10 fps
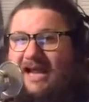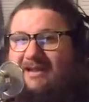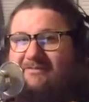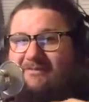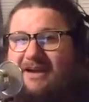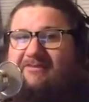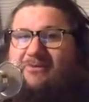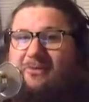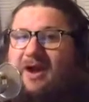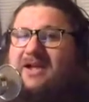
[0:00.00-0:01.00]
I have
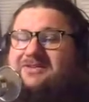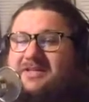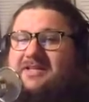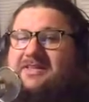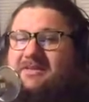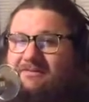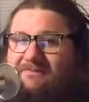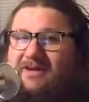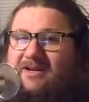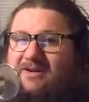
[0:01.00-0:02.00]
never watched anything
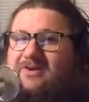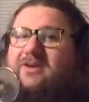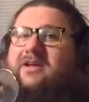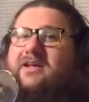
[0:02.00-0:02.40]
funnier